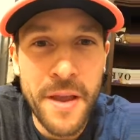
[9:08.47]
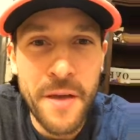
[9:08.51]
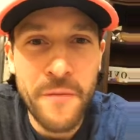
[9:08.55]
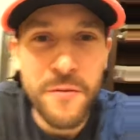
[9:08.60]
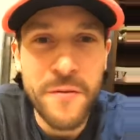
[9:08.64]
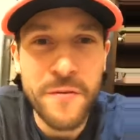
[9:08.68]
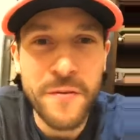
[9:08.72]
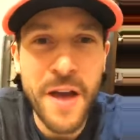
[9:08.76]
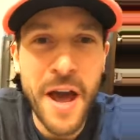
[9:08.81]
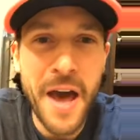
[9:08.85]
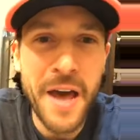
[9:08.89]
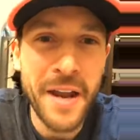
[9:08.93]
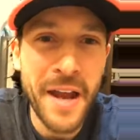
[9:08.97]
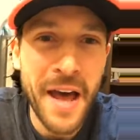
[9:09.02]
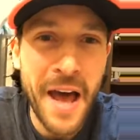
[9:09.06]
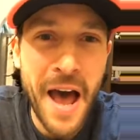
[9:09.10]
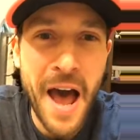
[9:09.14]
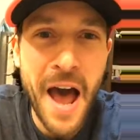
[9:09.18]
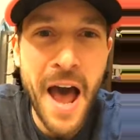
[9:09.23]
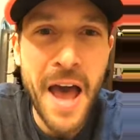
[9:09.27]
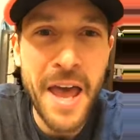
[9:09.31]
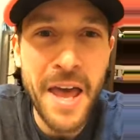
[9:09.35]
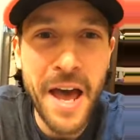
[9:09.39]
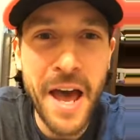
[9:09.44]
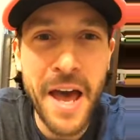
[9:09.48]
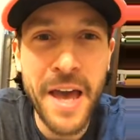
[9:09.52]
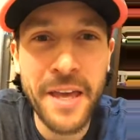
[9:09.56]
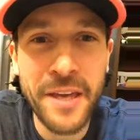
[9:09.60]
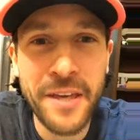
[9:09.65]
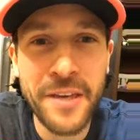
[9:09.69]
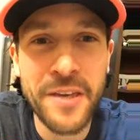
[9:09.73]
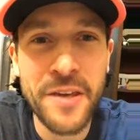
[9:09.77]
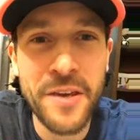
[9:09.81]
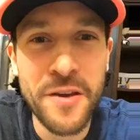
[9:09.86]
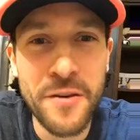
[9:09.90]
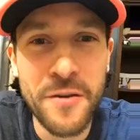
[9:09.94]
We've got high
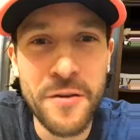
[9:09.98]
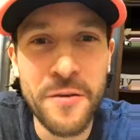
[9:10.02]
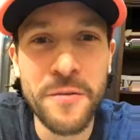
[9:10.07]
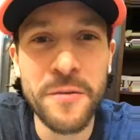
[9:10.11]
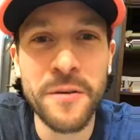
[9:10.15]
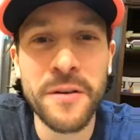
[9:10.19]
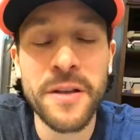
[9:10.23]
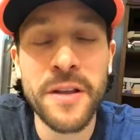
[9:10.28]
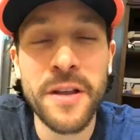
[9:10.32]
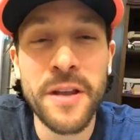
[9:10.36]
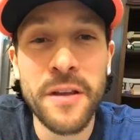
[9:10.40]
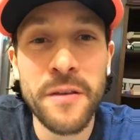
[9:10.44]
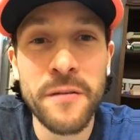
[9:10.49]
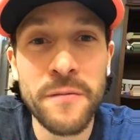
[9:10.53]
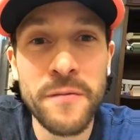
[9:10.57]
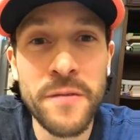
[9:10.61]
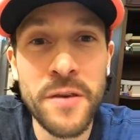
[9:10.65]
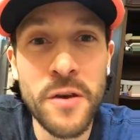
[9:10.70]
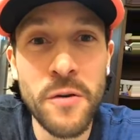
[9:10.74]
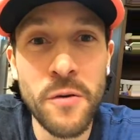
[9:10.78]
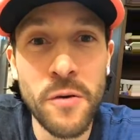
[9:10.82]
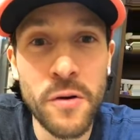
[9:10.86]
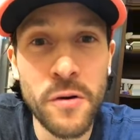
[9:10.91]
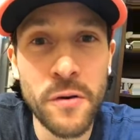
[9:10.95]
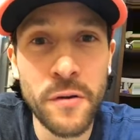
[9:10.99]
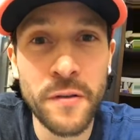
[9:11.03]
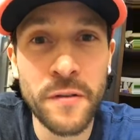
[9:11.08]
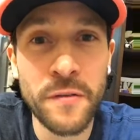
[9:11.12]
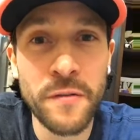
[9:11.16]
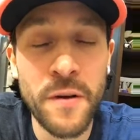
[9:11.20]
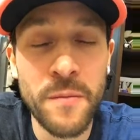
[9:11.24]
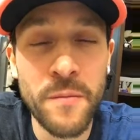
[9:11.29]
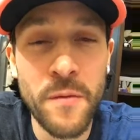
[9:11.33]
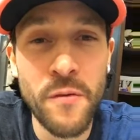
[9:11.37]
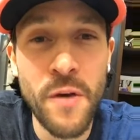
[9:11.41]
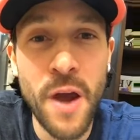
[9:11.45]
IQ viewers
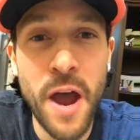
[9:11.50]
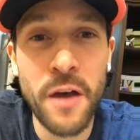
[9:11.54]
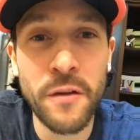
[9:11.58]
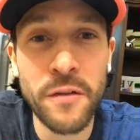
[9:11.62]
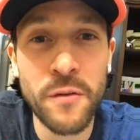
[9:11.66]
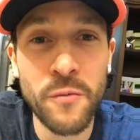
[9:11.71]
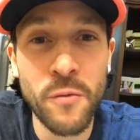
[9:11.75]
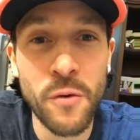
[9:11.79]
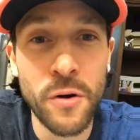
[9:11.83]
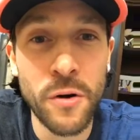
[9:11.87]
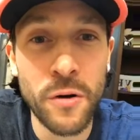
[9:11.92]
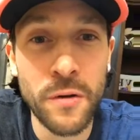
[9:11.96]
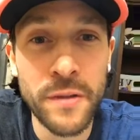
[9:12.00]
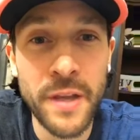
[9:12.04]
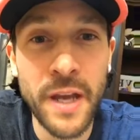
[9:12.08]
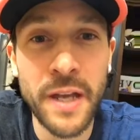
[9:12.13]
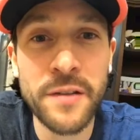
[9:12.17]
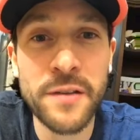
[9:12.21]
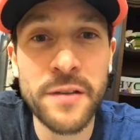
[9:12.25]
from around the world, not